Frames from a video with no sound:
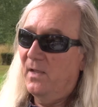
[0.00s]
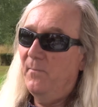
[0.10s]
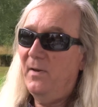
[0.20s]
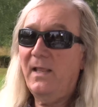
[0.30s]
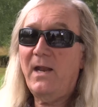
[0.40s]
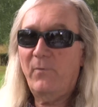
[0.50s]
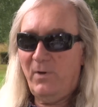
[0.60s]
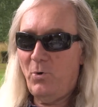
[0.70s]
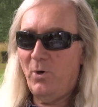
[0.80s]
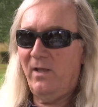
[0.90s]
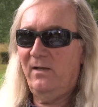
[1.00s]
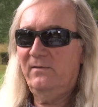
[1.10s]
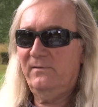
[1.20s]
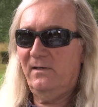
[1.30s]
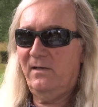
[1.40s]
been a lot of recording
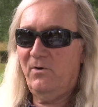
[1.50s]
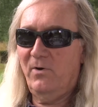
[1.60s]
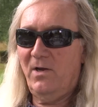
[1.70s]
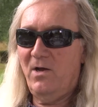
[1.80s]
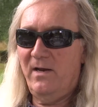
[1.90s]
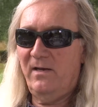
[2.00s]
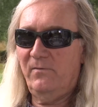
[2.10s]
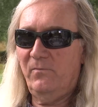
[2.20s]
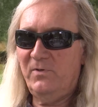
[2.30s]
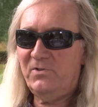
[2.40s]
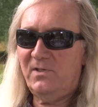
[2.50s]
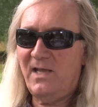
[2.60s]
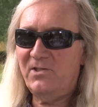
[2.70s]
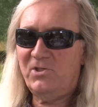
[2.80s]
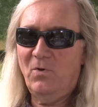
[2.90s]
going on, and
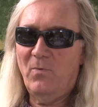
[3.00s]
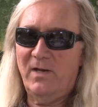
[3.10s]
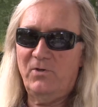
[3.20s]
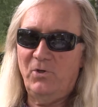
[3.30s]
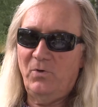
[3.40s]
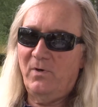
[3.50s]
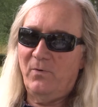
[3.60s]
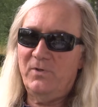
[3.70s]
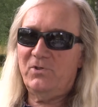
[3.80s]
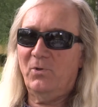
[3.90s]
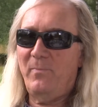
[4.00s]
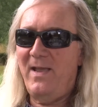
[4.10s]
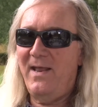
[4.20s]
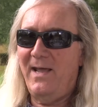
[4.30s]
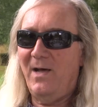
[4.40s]
I still want to do an original
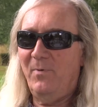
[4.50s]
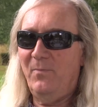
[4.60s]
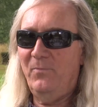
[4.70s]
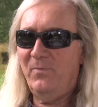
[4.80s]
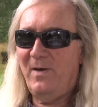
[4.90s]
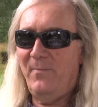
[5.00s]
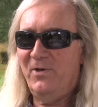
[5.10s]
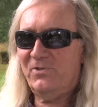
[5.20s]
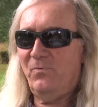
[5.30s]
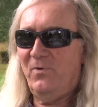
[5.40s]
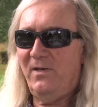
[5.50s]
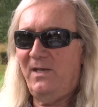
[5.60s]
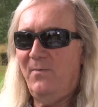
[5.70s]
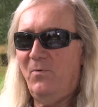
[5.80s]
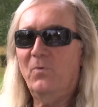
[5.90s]
band album with Bob Ezrin one
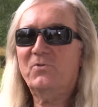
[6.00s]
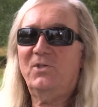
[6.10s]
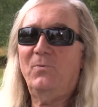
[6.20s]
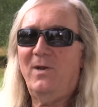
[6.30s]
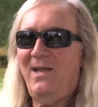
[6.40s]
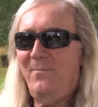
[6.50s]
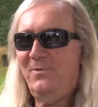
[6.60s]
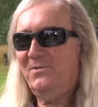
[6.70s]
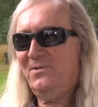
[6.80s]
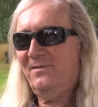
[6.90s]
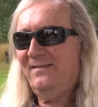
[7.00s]
day, but we'll see what happens.